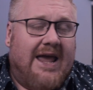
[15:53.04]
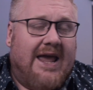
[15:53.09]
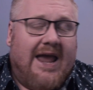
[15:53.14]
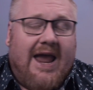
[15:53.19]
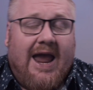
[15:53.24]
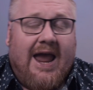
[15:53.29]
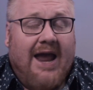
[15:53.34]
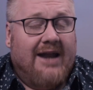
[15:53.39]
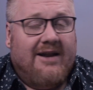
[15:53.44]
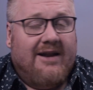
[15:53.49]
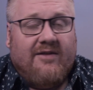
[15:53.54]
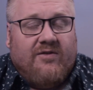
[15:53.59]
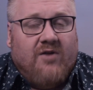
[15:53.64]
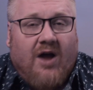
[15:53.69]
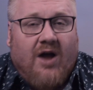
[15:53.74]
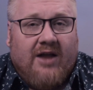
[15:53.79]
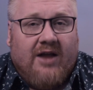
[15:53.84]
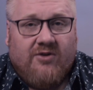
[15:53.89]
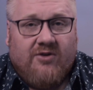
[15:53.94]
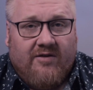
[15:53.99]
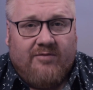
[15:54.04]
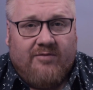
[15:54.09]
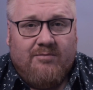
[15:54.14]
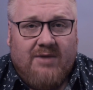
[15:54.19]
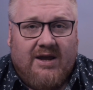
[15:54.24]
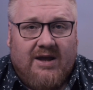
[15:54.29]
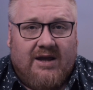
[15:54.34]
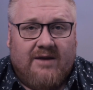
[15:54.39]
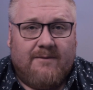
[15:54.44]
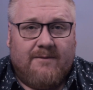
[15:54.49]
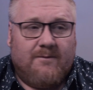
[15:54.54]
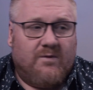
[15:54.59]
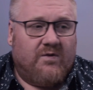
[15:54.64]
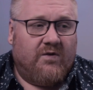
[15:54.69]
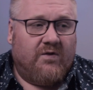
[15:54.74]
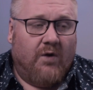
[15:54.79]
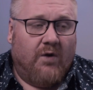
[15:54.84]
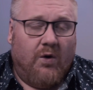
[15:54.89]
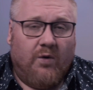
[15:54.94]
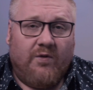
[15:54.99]
and it's not just me.
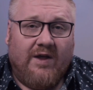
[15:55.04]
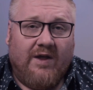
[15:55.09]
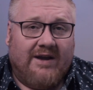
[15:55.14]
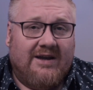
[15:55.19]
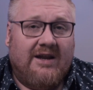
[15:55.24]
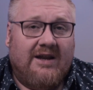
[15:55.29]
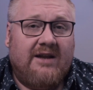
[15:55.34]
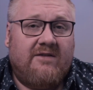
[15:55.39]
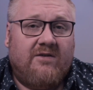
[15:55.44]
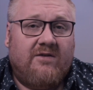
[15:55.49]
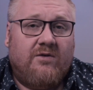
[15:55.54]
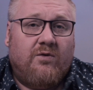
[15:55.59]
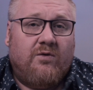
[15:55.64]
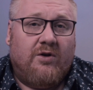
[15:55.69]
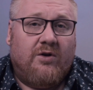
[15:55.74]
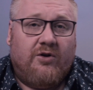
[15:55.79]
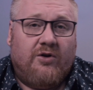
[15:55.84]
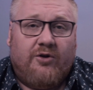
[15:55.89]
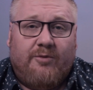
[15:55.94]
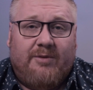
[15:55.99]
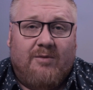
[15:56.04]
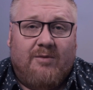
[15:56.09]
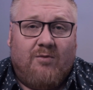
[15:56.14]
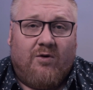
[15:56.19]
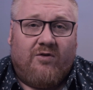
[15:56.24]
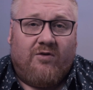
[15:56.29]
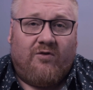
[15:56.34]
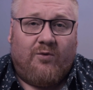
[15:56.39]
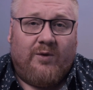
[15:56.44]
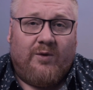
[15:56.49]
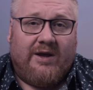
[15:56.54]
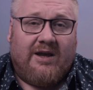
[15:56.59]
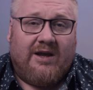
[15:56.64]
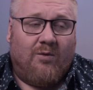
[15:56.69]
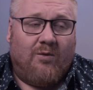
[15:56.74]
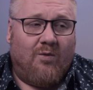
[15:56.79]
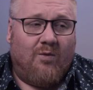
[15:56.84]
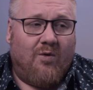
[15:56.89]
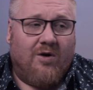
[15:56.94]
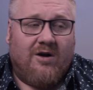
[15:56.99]
So they need to do a little bit more tweak
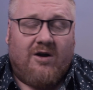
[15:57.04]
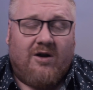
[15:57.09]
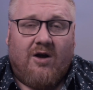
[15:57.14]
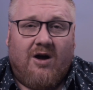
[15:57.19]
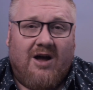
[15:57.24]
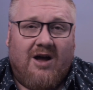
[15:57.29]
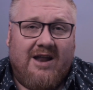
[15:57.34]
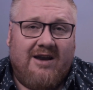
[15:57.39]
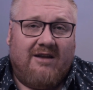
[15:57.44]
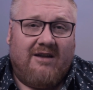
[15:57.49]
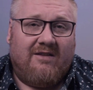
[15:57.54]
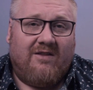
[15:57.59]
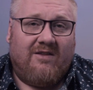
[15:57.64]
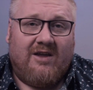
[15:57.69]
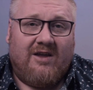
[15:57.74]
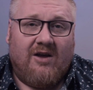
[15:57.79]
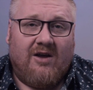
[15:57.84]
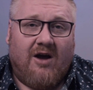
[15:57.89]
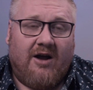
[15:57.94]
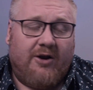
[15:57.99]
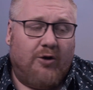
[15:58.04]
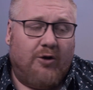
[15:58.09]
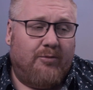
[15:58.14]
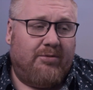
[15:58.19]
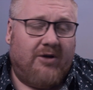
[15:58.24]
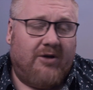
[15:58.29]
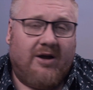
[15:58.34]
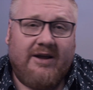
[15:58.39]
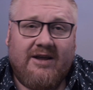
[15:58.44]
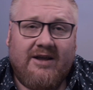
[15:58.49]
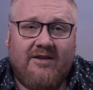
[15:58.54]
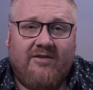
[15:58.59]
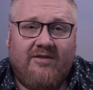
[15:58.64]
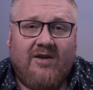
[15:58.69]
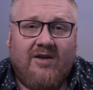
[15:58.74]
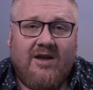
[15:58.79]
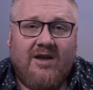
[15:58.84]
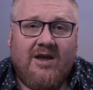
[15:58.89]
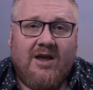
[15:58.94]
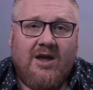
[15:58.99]
and work on the audio plugins.
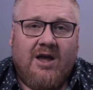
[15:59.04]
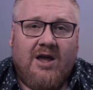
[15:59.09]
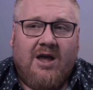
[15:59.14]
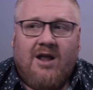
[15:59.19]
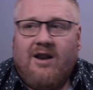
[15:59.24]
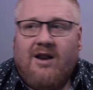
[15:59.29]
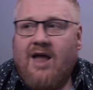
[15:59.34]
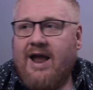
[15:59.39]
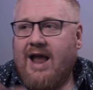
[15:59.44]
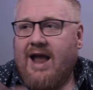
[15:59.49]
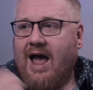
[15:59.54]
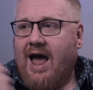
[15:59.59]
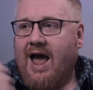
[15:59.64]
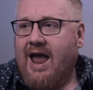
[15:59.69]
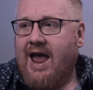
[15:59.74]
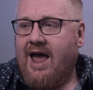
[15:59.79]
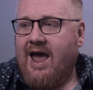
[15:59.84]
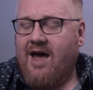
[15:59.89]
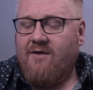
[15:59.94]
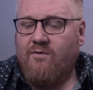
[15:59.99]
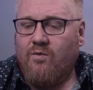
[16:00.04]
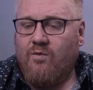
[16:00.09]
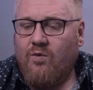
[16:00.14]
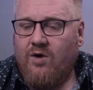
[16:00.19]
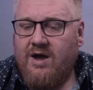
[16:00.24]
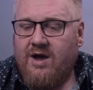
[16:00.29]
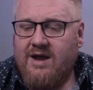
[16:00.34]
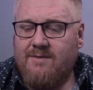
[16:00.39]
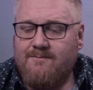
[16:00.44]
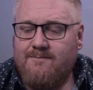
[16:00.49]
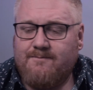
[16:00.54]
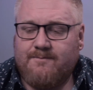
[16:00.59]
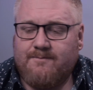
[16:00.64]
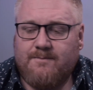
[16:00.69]
Like I have one,